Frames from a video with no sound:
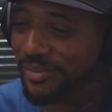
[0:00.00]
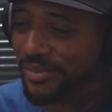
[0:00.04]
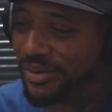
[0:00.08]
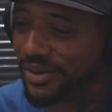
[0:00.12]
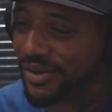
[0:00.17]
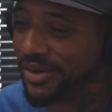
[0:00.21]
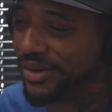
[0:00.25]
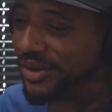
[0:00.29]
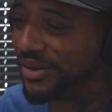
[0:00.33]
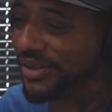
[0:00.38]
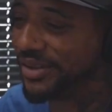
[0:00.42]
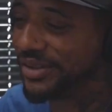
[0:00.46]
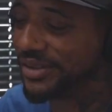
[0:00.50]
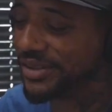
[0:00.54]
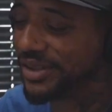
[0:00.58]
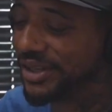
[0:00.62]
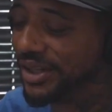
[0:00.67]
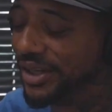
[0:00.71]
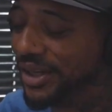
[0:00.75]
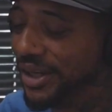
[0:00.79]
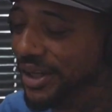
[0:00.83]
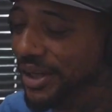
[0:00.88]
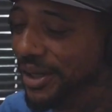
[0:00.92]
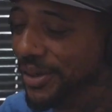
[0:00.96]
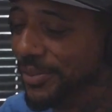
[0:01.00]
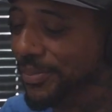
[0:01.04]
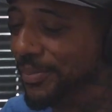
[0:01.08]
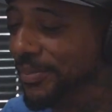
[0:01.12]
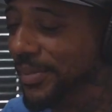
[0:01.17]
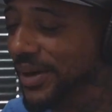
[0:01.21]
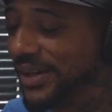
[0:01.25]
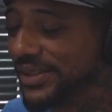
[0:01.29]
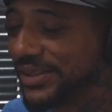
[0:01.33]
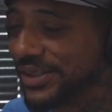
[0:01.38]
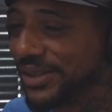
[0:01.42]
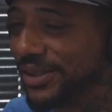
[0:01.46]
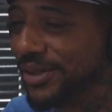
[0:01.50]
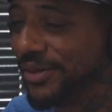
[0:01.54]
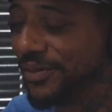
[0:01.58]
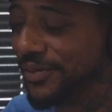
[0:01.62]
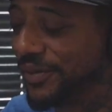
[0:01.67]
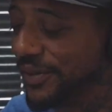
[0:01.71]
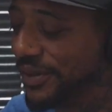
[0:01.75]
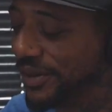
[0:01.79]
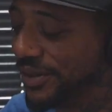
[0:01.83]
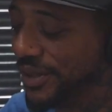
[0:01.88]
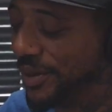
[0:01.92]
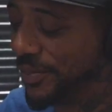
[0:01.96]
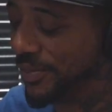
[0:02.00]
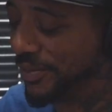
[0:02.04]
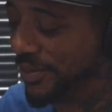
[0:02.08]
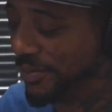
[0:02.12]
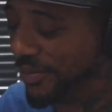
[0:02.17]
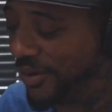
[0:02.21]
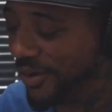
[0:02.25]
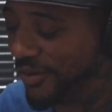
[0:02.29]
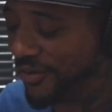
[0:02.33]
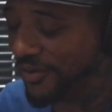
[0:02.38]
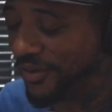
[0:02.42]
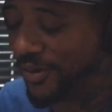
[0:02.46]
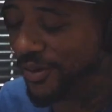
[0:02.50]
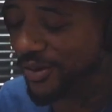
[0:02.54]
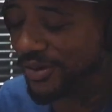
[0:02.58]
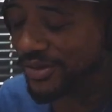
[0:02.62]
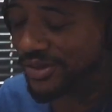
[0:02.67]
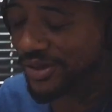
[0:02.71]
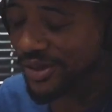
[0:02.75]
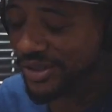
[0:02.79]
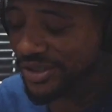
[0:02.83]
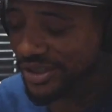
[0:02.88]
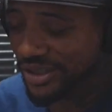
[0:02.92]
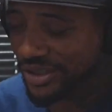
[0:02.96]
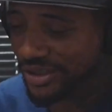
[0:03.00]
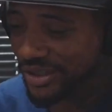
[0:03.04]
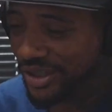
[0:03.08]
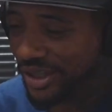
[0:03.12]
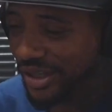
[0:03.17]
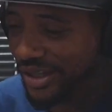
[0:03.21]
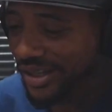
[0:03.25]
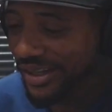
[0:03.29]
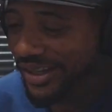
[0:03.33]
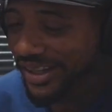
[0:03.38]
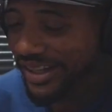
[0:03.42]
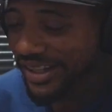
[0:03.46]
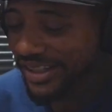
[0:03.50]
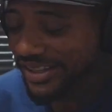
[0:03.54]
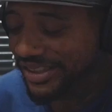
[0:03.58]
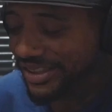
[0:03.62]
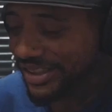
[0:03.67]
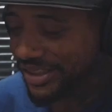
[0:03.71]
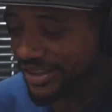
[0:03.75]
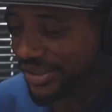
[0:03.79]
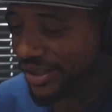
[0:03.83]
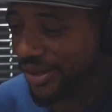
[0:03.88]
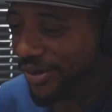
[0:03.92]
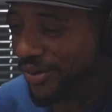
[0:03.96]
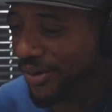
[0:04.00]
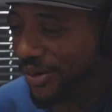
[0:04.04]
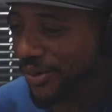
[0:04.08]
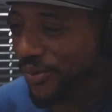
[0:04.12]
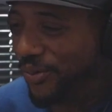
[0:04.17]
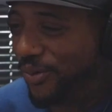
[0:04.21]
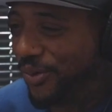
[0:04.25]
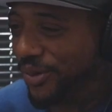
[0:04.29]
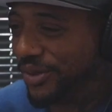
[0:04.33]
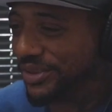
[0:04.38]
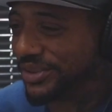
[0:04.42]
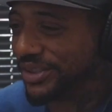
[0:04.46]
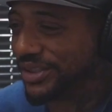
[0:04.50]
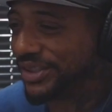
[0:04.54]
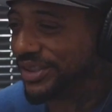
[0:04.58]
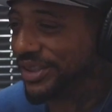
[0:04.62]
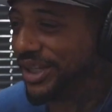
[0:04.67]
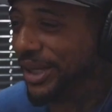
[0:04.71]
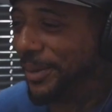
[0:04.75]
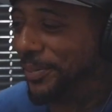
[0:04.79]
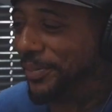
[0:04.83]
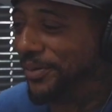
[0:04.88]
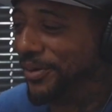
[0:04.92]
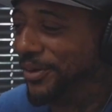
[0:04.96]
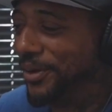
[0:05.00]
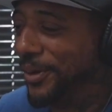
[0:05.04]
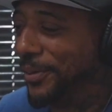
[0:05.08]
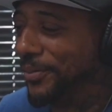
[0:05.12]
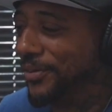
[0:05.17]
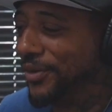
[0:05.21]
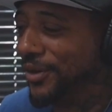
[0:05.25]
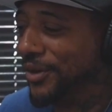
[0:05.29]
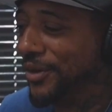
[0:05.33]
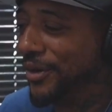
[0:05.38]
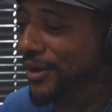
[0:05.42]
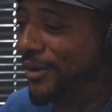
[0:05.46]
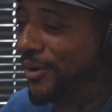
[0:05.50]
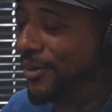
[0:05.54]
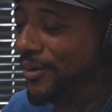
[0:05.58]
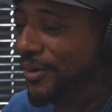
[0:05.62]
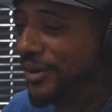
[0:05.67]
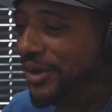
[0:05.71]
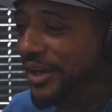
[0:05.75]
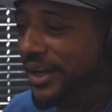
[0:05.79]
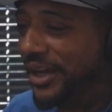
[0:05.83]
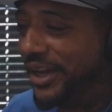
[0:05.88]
Because myself and a couple of more folks are just the only ones that are stepping up, you know?